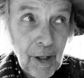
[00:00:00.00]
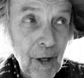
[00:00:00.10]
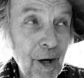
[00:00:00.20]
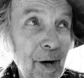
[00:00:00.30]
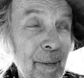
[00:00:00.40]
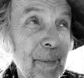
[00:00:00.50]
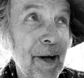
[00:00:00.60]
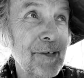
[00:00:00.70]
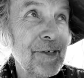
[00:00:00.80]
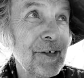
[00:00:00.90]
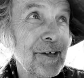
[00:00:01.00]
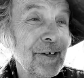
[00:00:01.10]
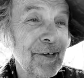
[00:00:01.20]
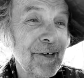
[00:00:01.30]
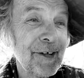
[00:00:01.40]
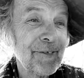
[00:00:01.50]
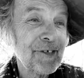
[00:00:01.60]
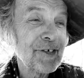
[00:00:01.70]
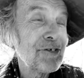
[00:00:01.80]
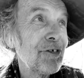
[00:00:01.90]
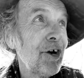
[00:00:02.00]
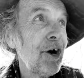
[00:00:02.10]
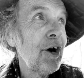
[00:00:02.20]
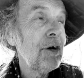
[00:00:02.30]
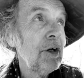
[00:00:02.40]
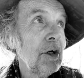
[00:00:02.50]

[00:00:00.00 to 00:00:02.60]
Oh, past the glory of Chitral,